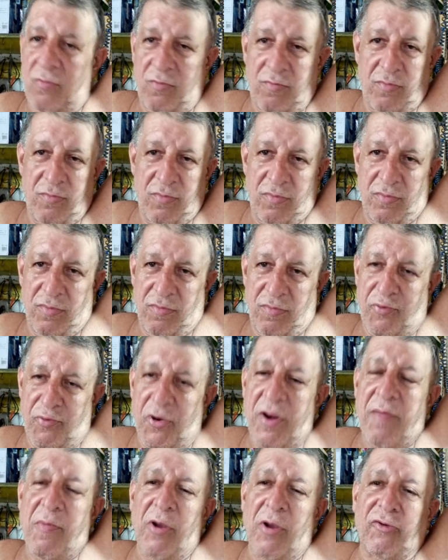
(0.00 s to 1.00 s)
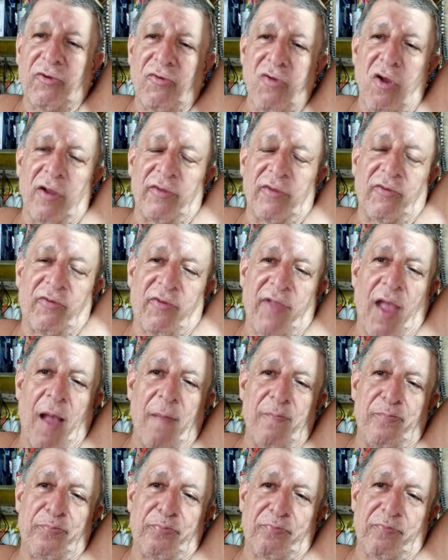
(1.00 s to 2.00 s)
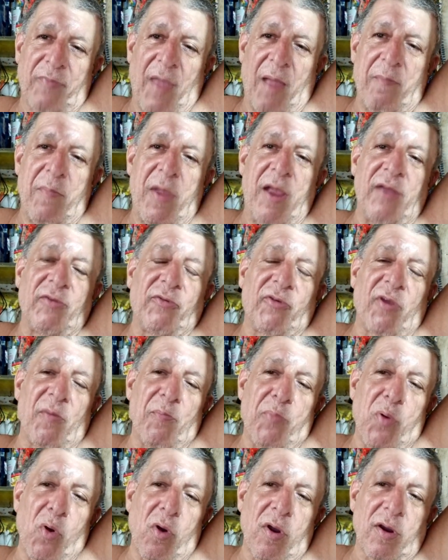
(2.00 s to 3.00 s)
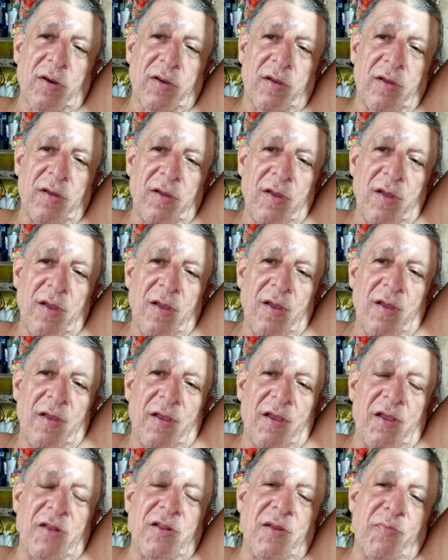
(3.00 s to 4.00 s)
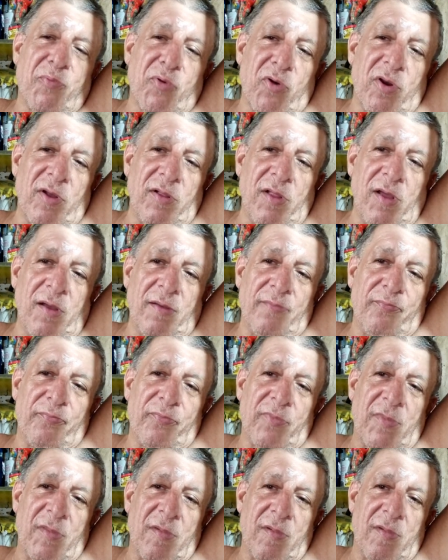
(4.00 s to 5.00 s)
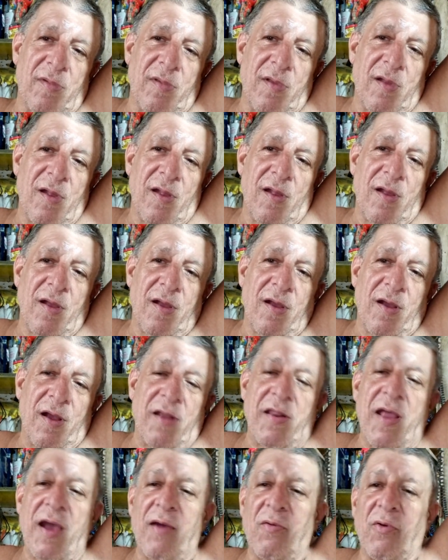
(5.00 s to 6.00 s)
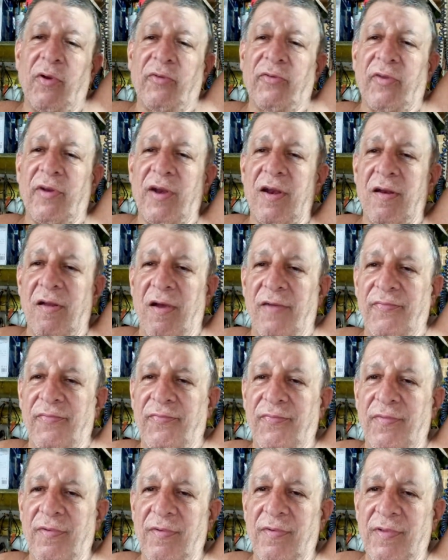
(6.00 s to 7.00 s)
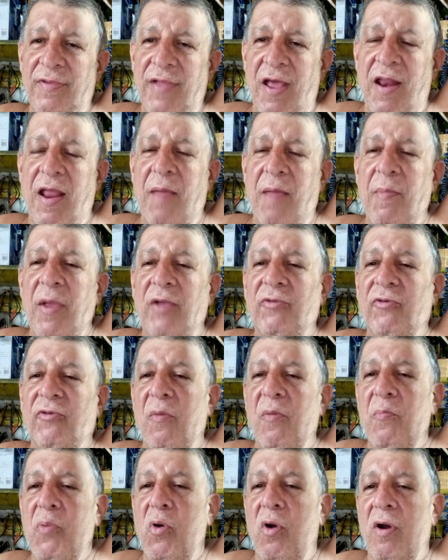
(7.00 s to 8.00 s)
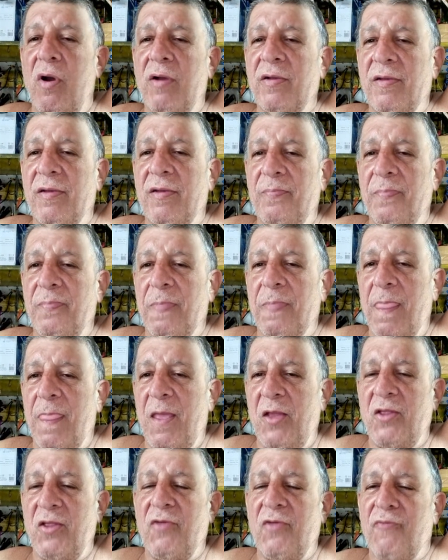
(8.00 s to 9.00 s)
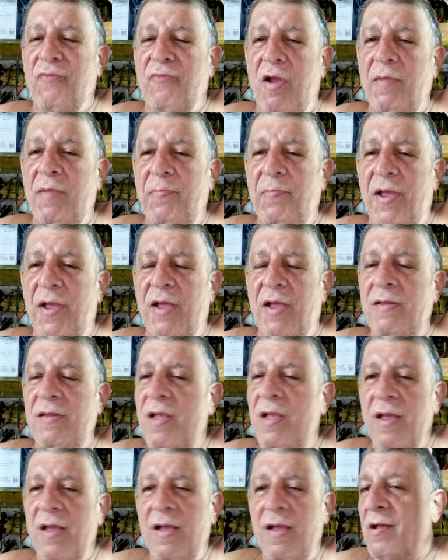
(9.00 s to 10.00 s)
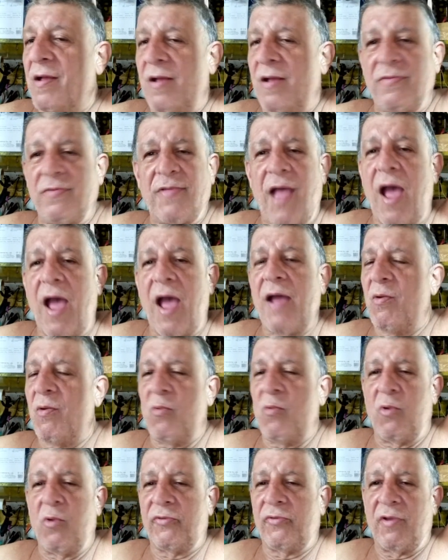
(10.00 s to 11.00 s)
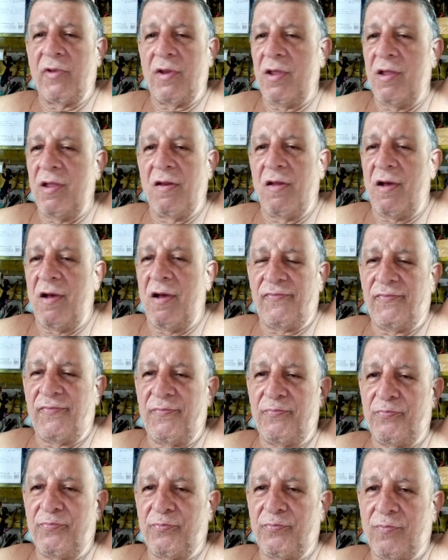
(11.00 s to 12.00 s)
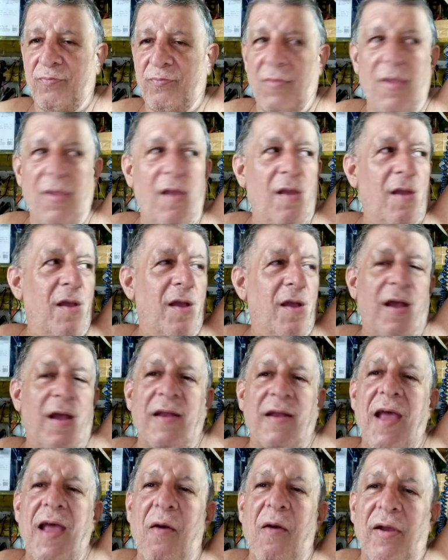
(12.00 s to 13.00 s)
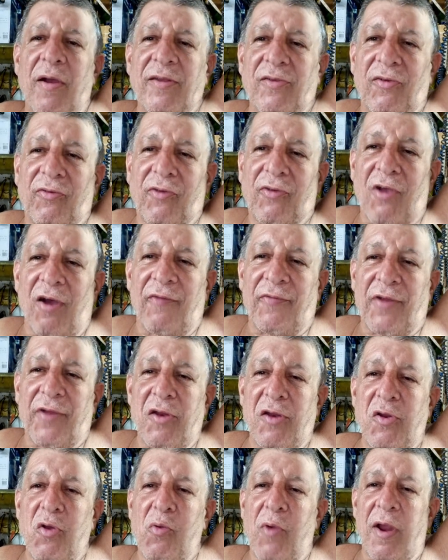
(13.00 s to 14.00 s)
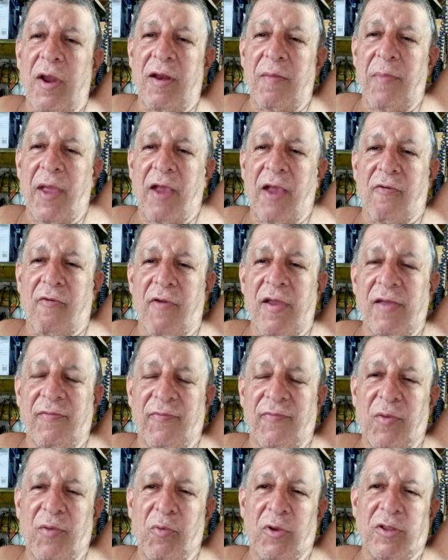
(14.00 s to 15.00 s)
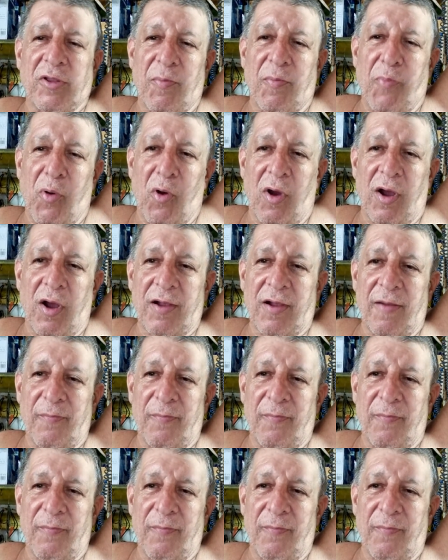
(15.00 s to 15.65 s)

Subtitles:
Pretty much nonstop. I made some pork in the broiler, and that wasn't enough. Then I made some pork in the frying pan, and that wasn't enough. And now I discovered a new way to make gravy with the pork,